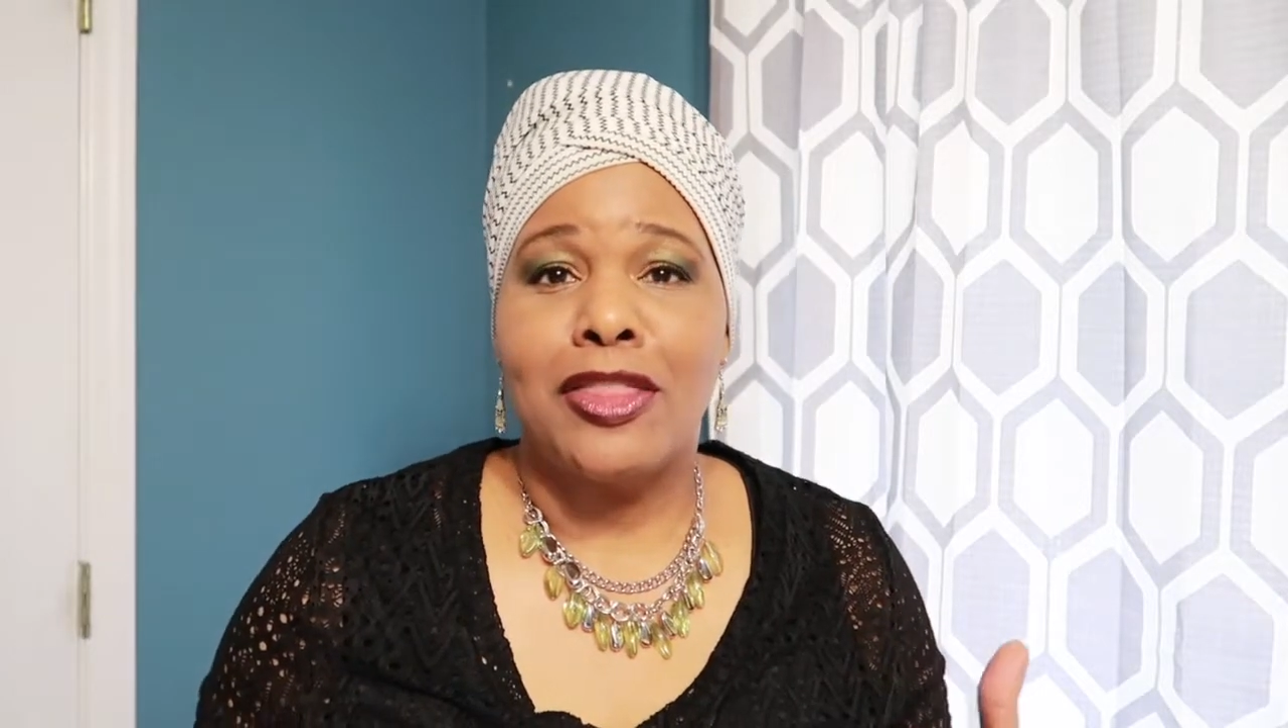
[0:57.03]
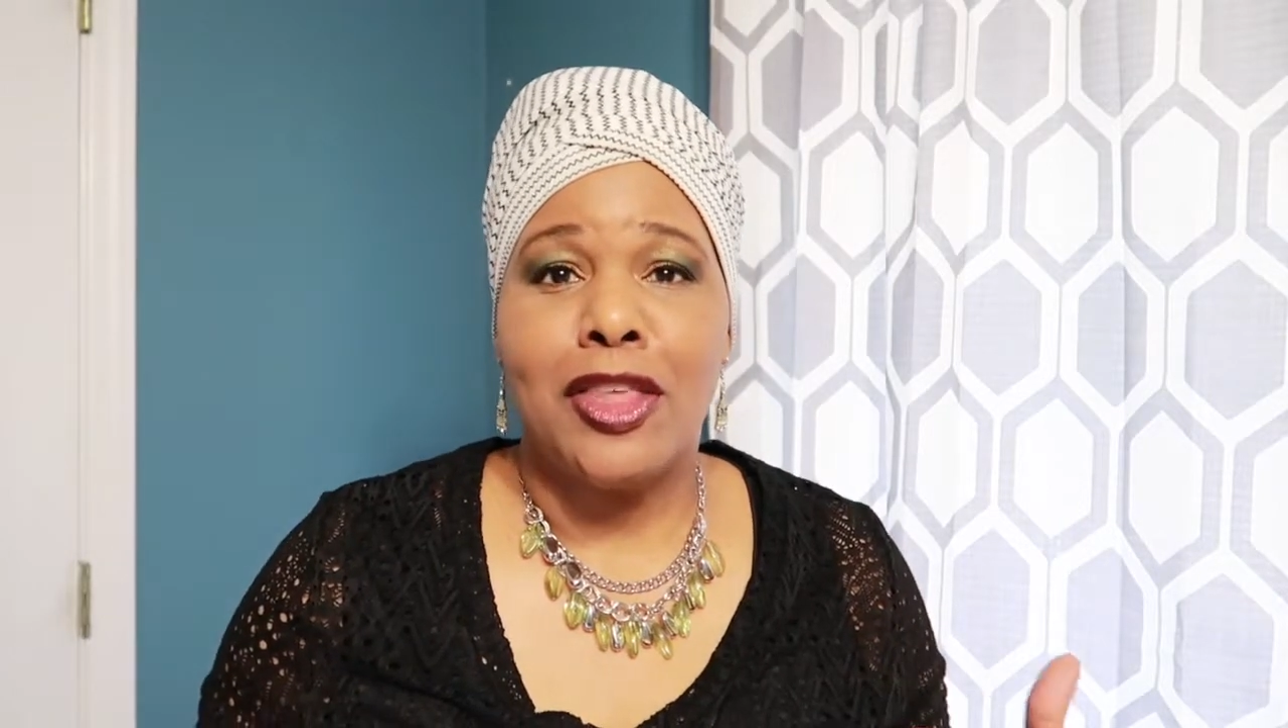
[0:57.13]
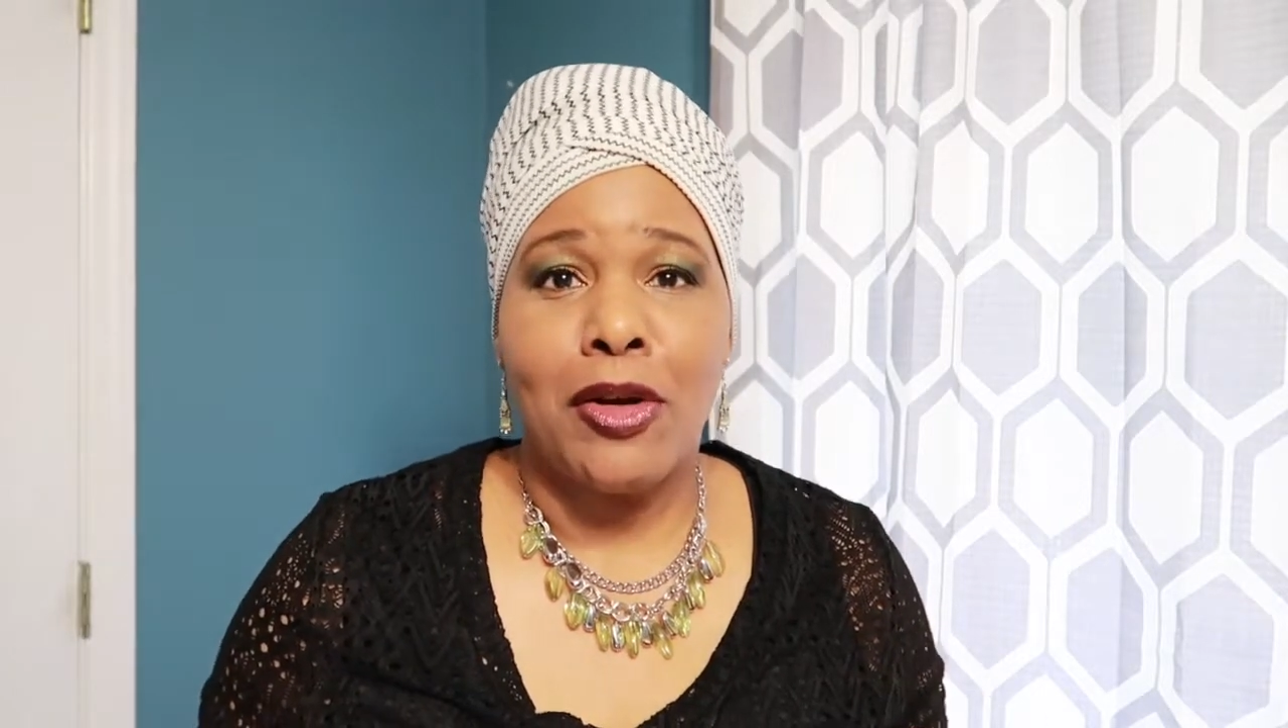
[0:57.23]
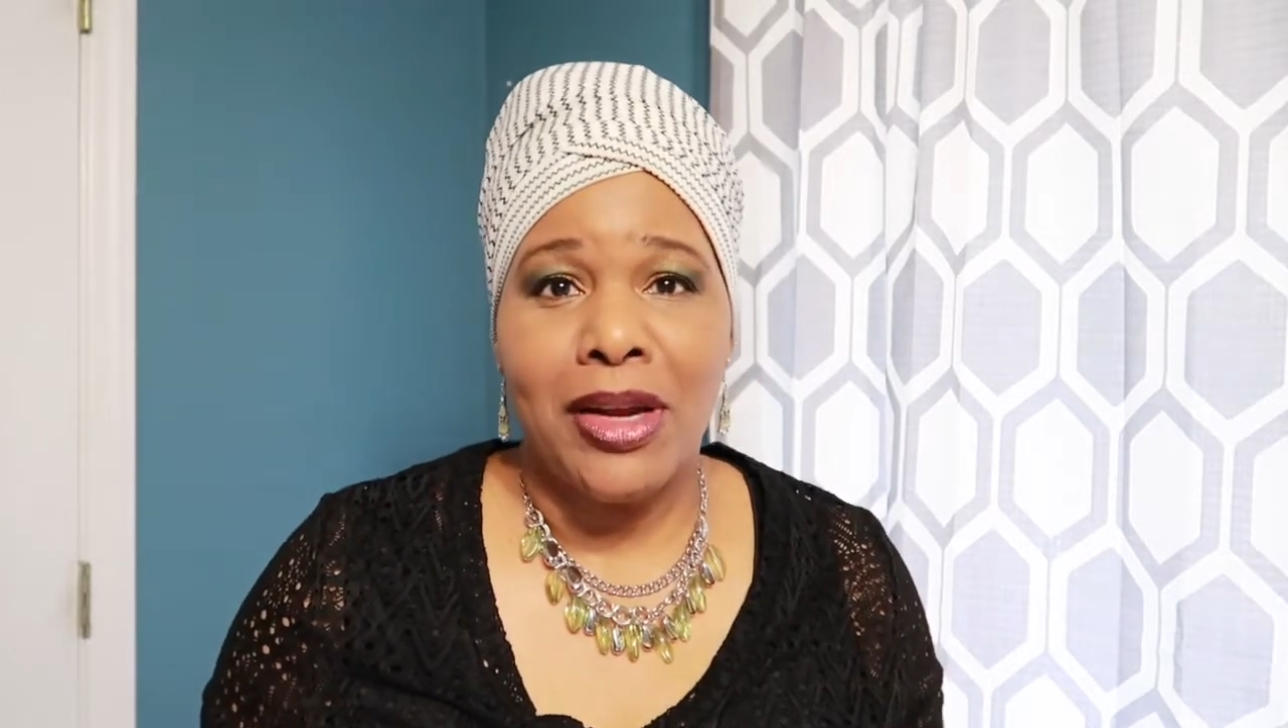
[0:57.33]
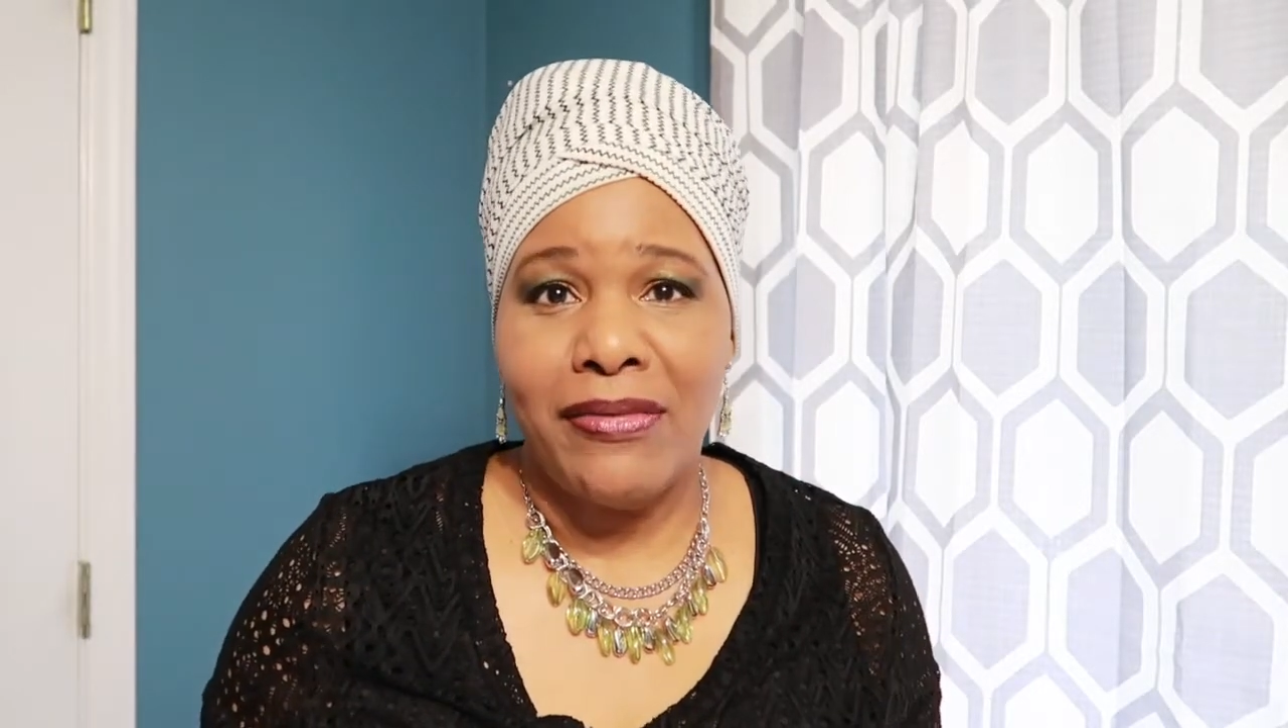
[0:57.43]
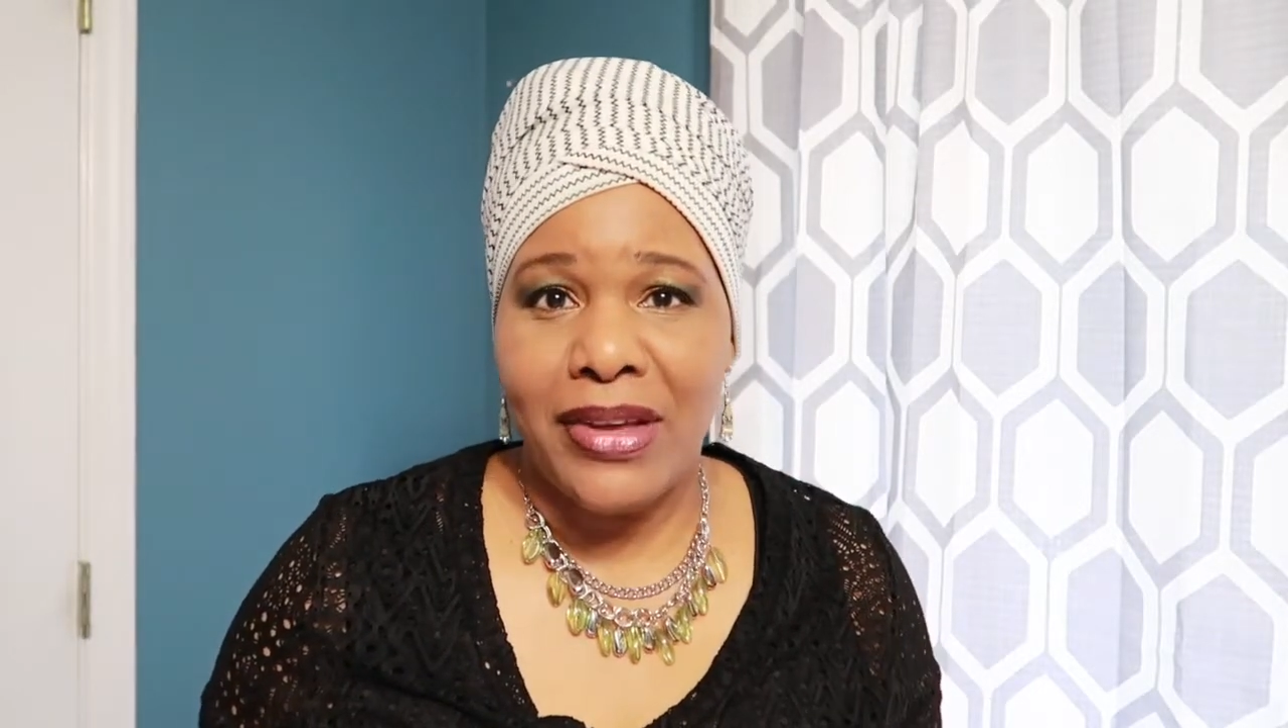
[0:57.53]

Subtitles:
30